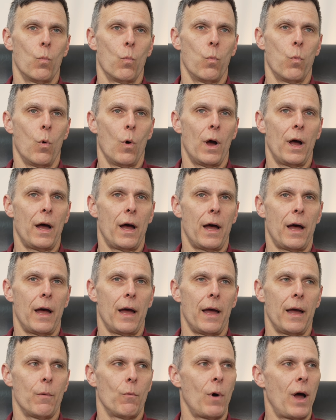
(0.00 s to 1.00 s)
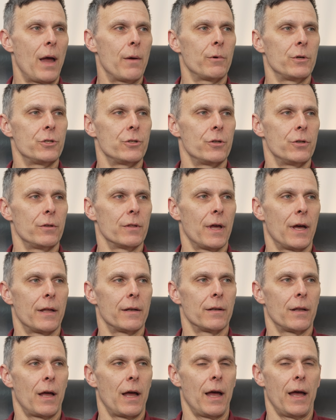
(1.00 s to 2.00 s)
why would you do that?
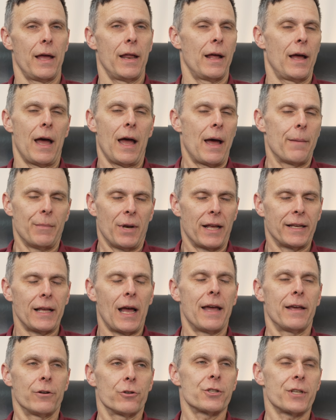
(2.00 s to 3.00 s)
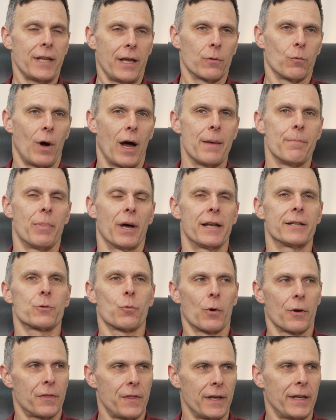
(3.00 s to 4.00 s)
I understand why, but it's
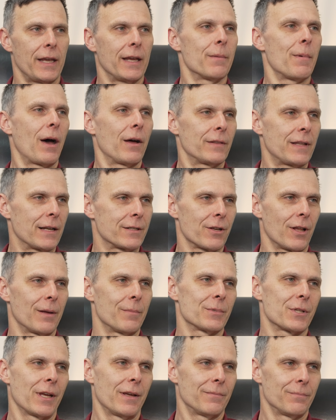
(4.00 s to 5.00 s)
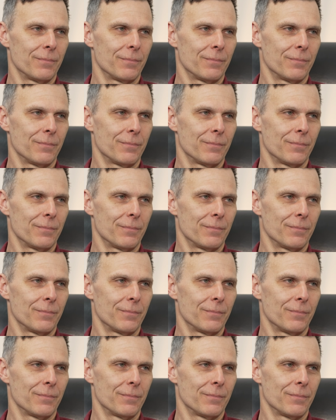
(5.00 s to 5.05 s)
worth thinking about. That's all I'm saying.